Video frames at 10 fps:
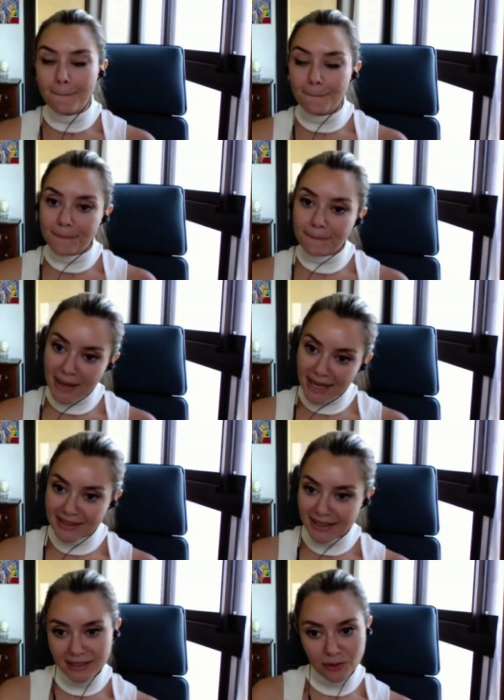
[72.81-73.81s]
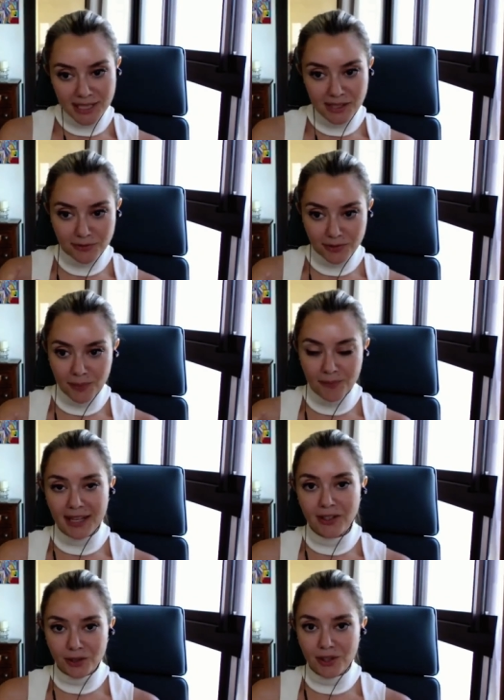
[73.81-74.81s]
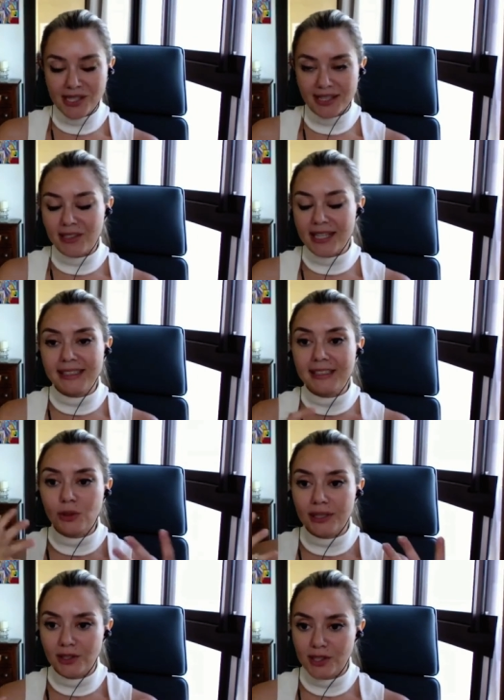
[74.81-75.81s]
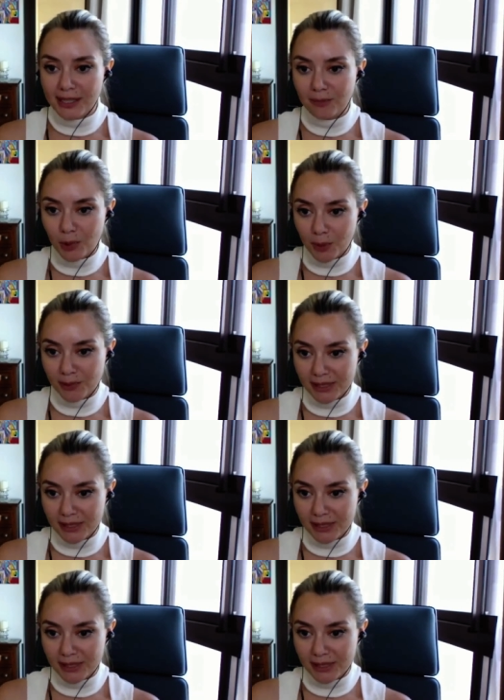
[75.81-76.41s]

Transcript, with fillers: uh, but it was from my curiosity because I needed to understand